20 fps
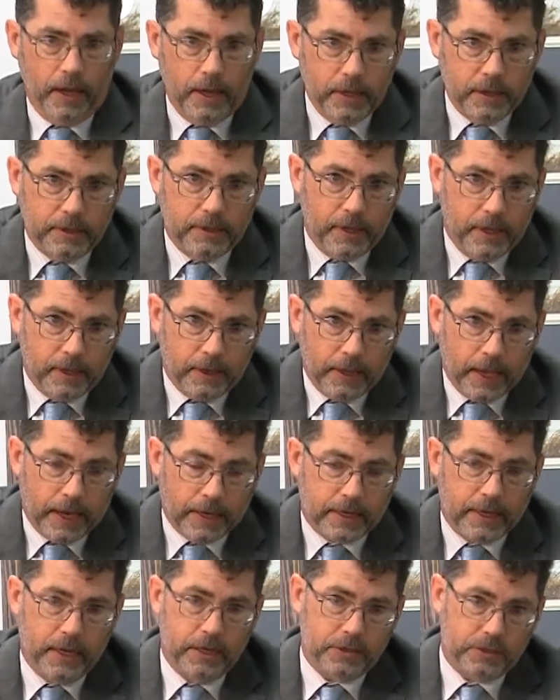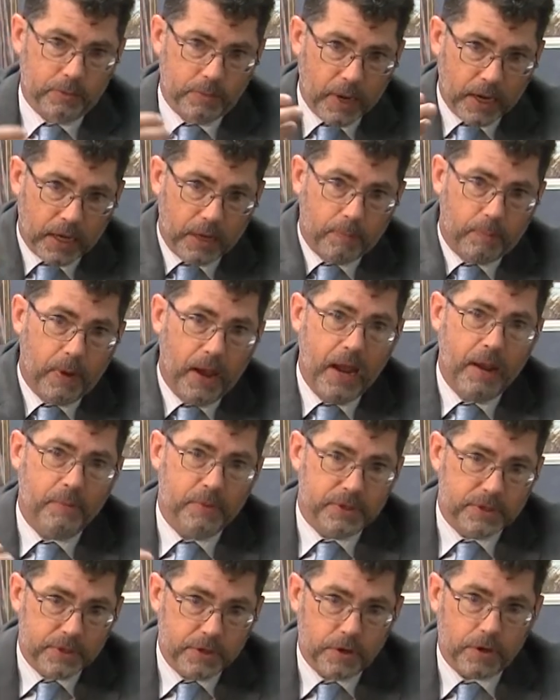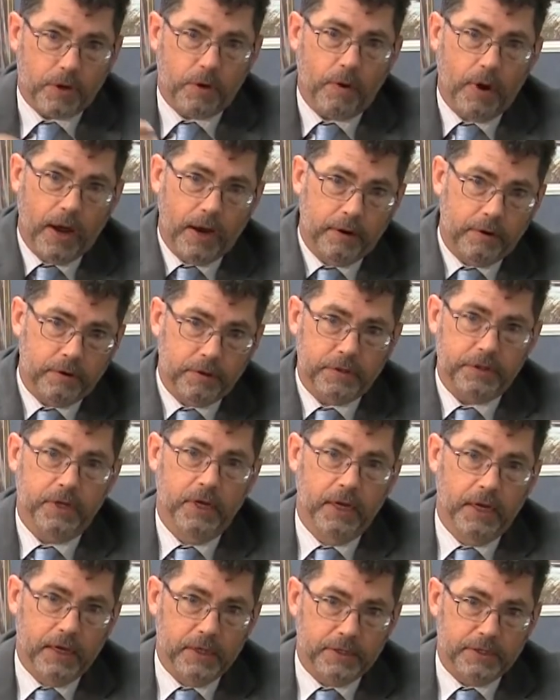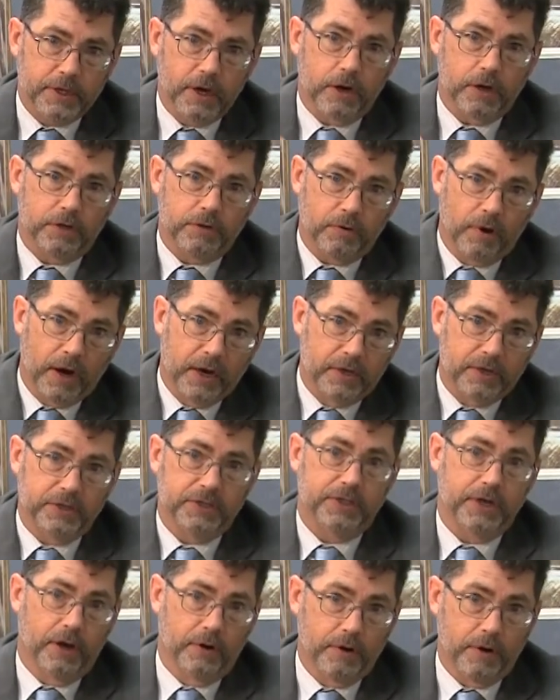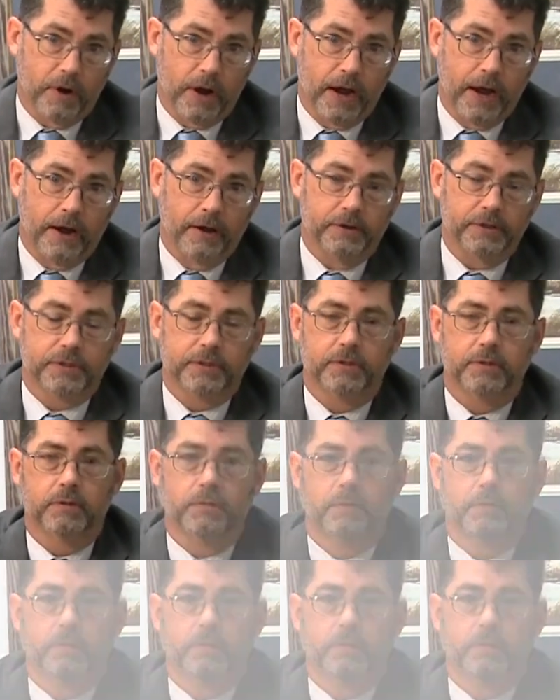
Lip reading: in that case, you're making payments to your creditors instead of trying to sell your house.